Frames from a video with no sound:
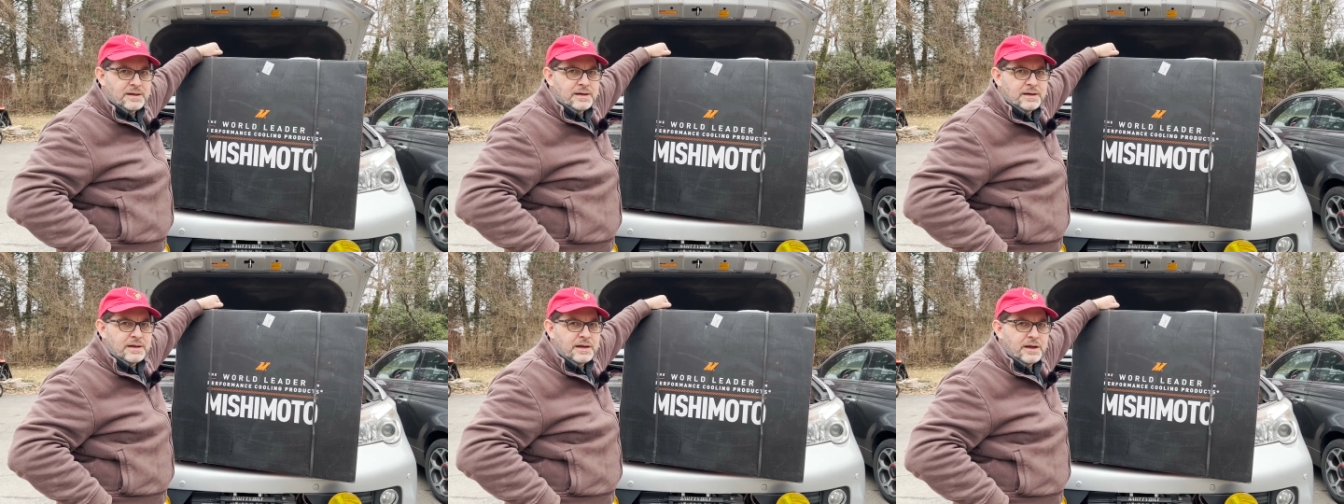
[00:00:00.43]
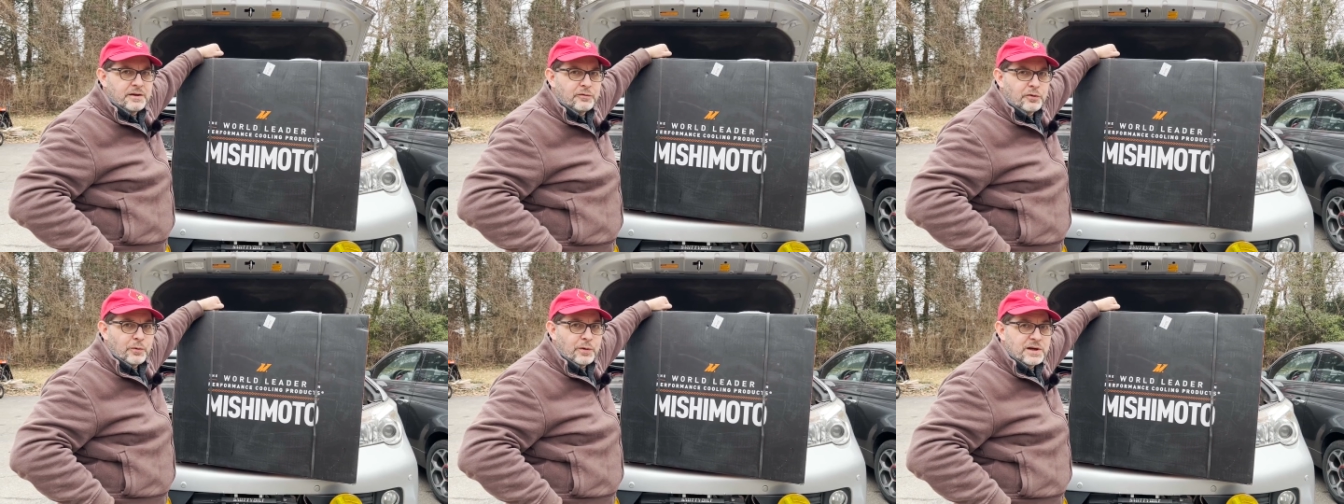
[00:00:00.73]

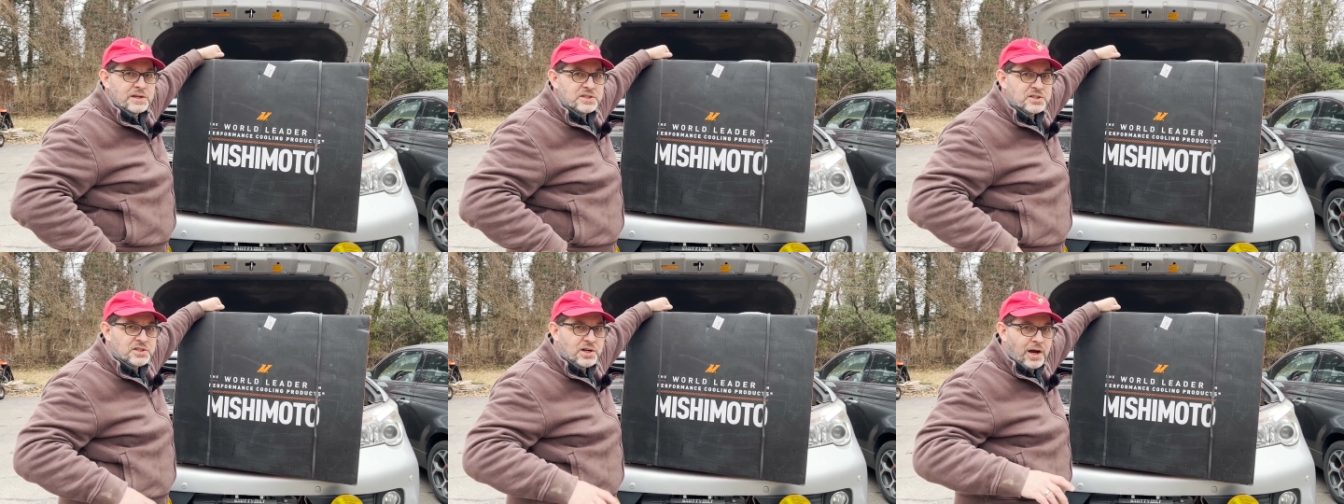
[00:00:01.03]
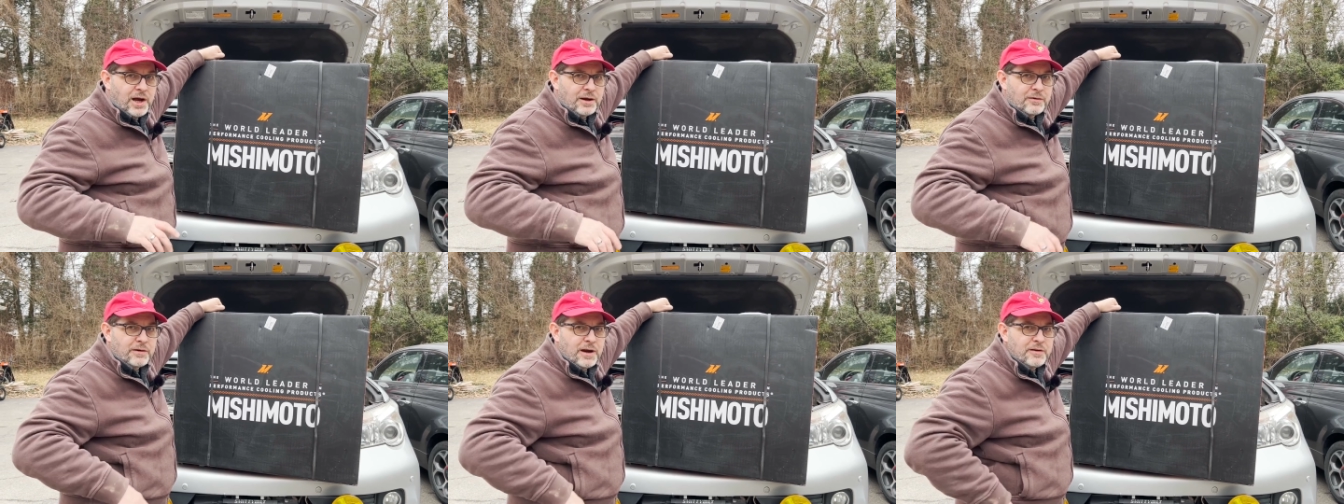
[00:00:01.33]
Hey everyone, it's
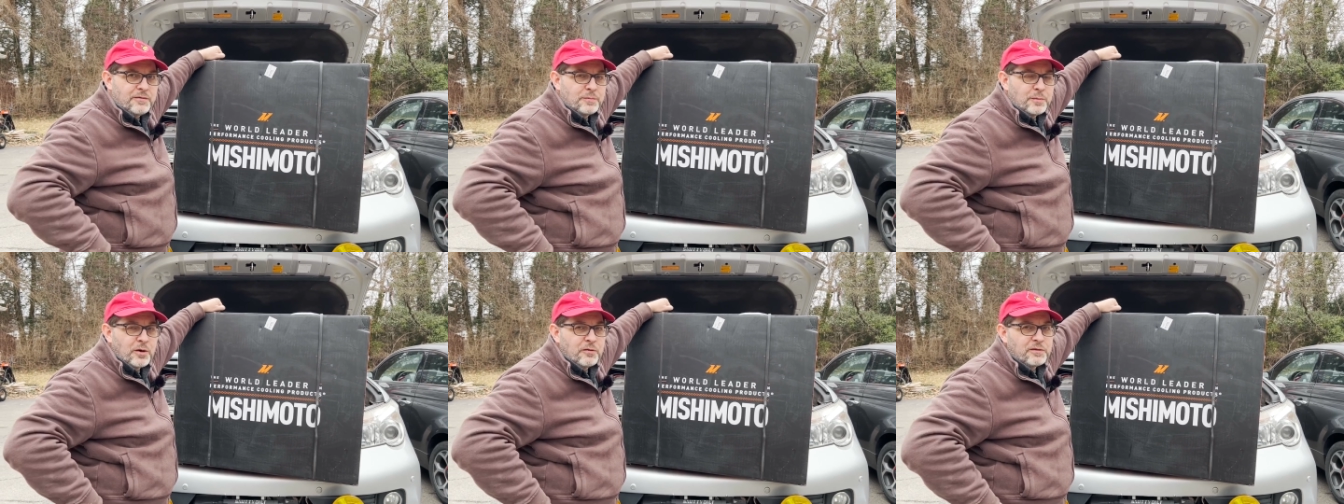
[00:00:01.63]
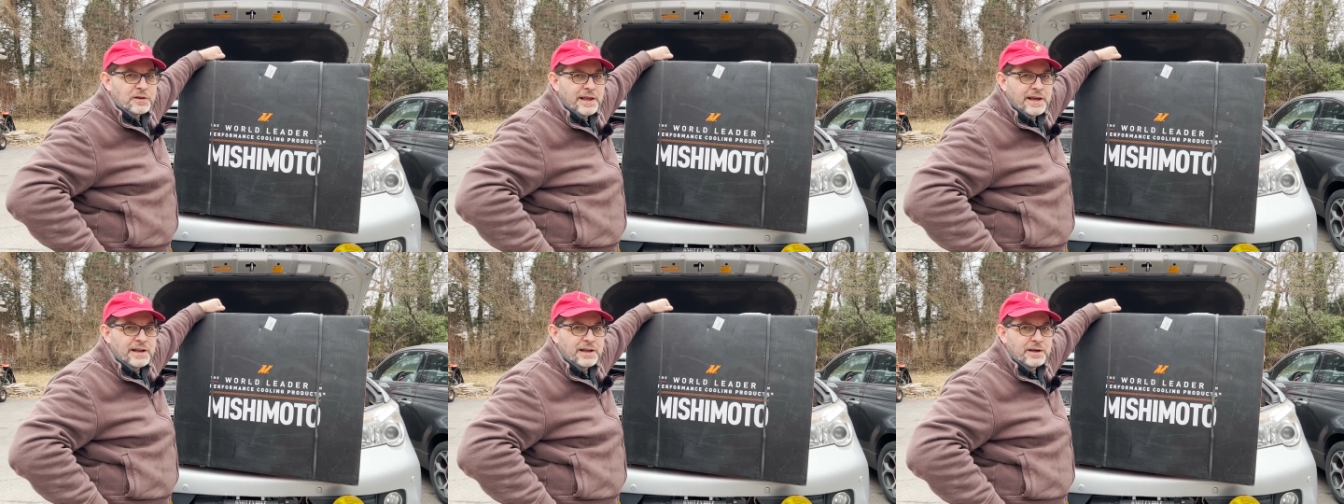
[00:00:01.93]
John Wright from
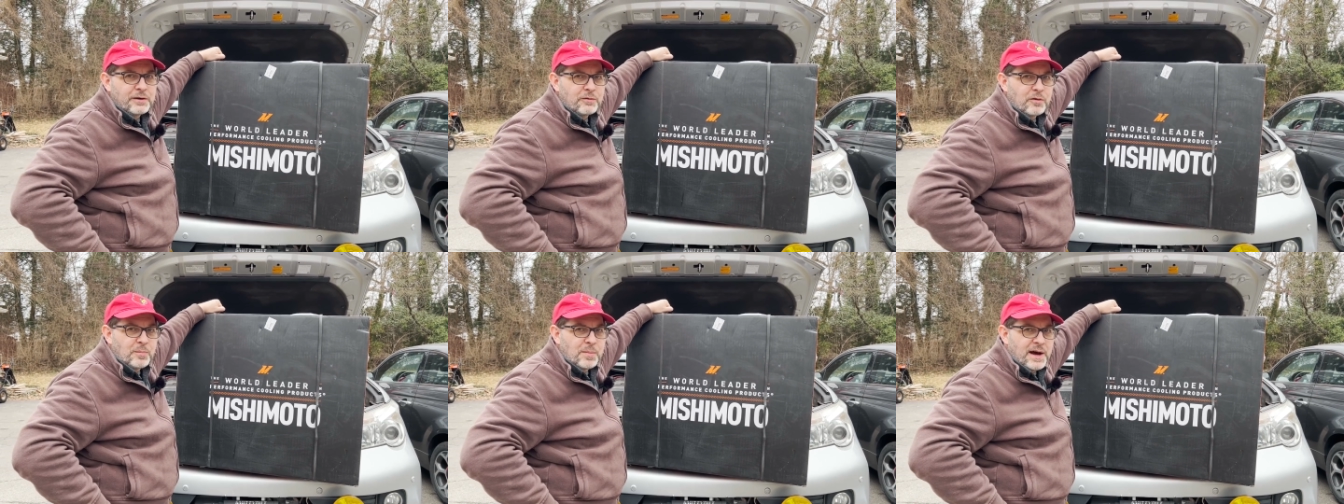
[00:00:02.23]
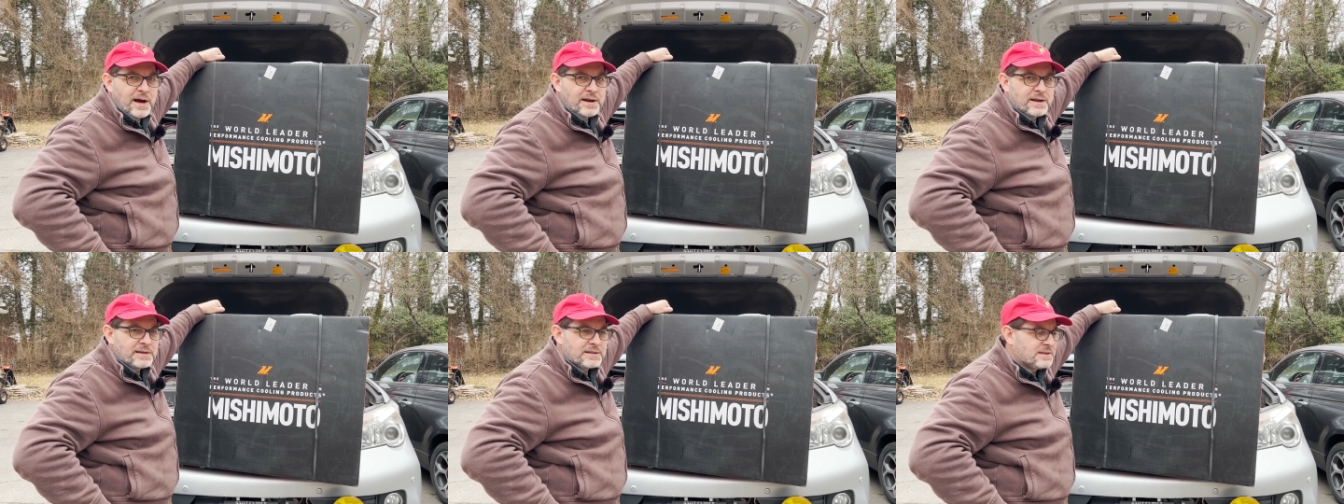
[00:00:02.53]
Overlanding and
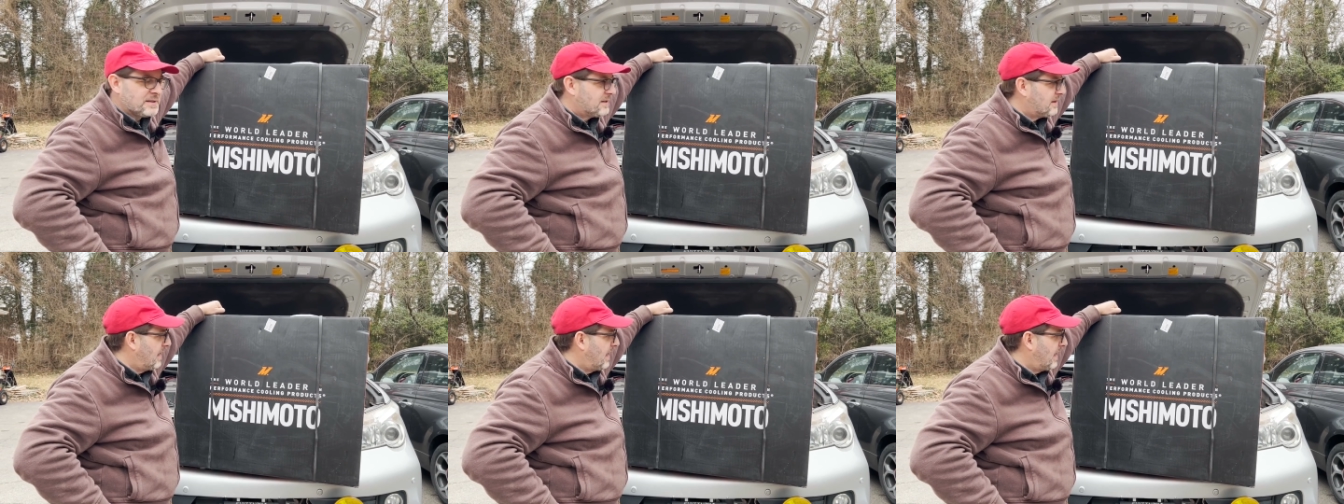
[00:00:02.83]
Robotics,